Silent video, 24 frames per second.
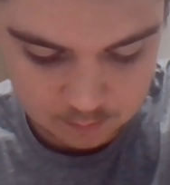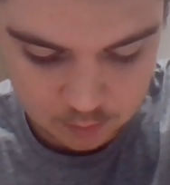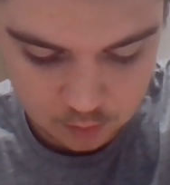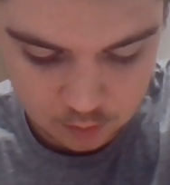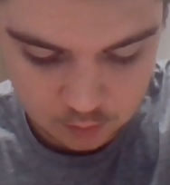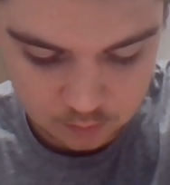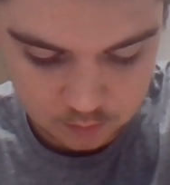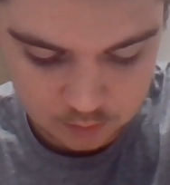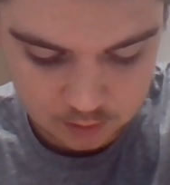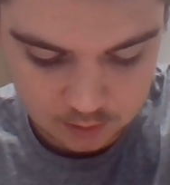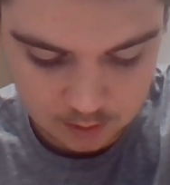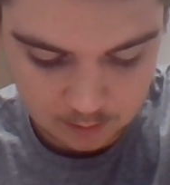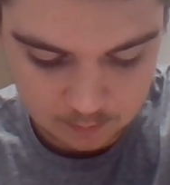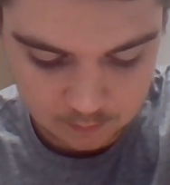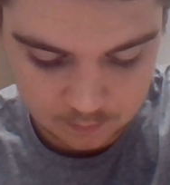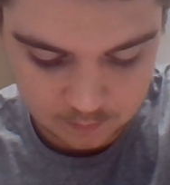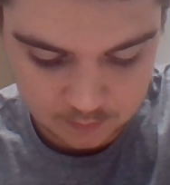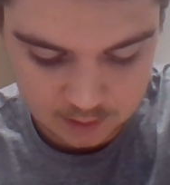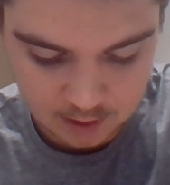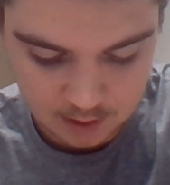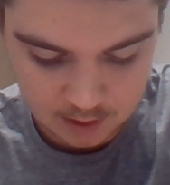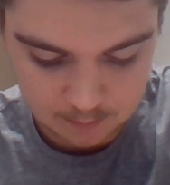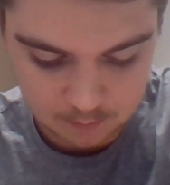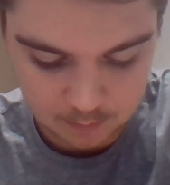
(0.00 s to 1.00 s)
moves some
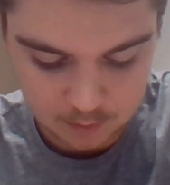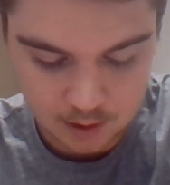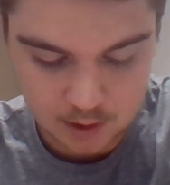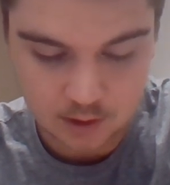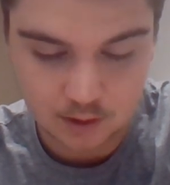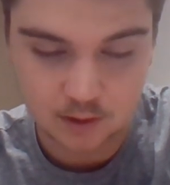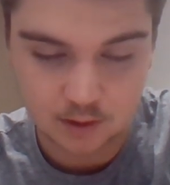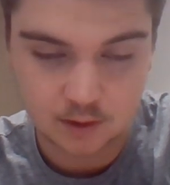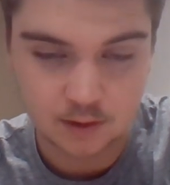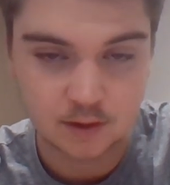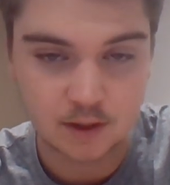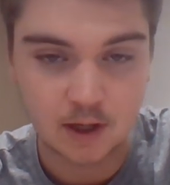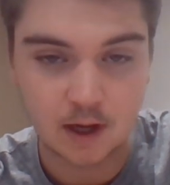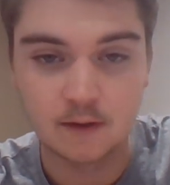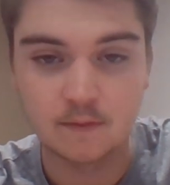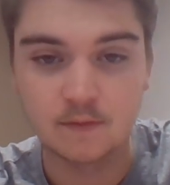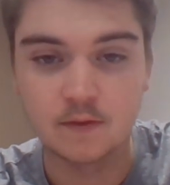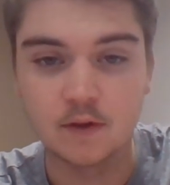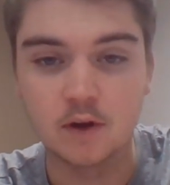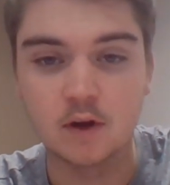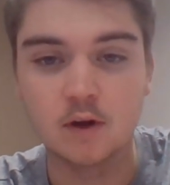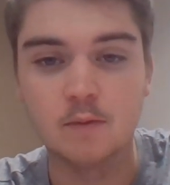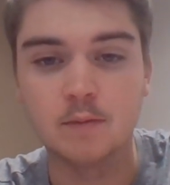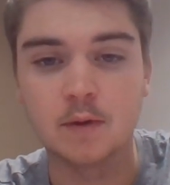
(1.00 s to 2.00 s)
of its operations out
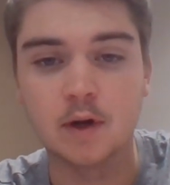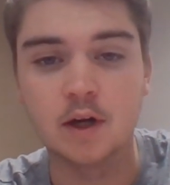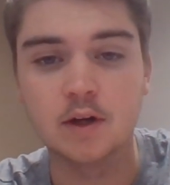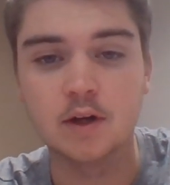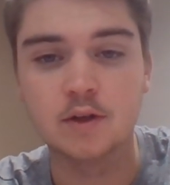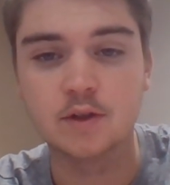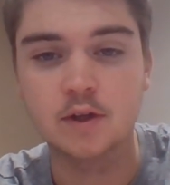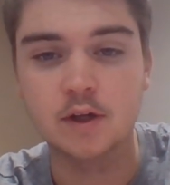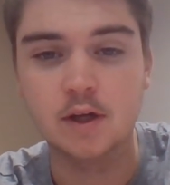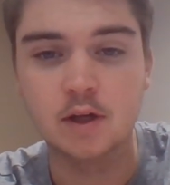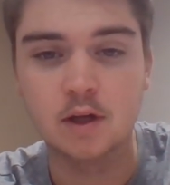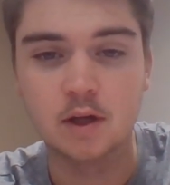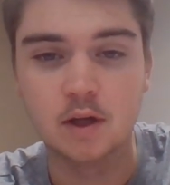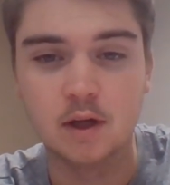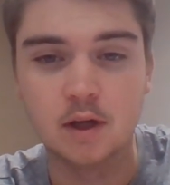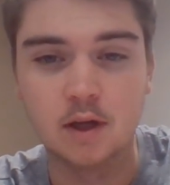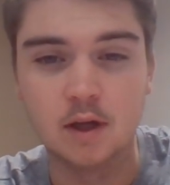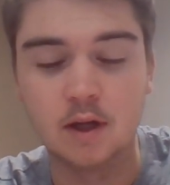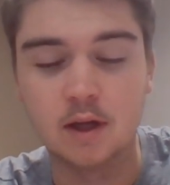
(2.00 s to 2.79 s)
of the home country,